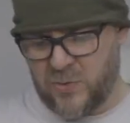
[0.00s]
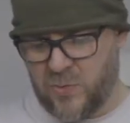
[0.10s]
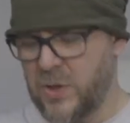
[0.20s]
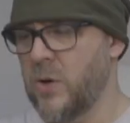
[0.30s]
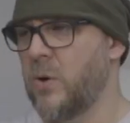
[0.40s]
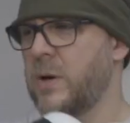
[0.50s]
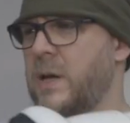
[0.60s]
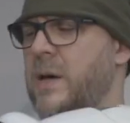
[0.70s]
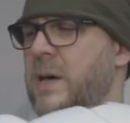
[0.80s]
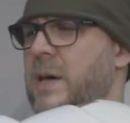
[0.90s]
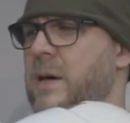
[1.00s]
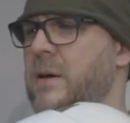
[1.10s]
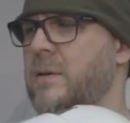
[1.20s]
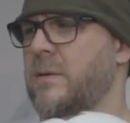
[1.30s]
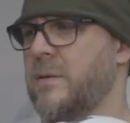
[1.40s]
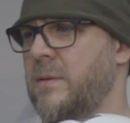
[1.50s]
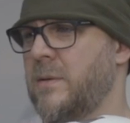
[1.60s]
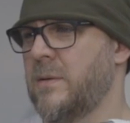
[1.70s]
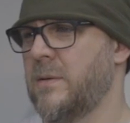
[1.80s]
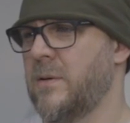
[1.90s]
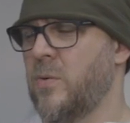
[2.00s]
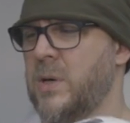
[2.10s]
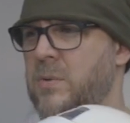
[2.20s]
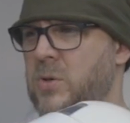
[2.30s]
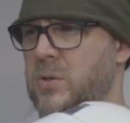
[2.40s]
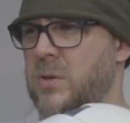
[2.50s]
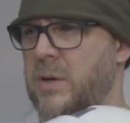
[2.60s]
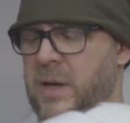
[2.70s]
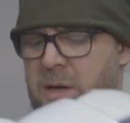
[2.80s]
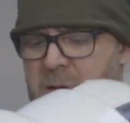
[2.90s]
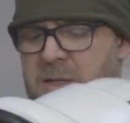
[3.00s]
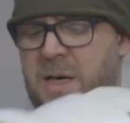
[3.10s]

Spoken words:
what you're looking at here, or what you were just looking at, is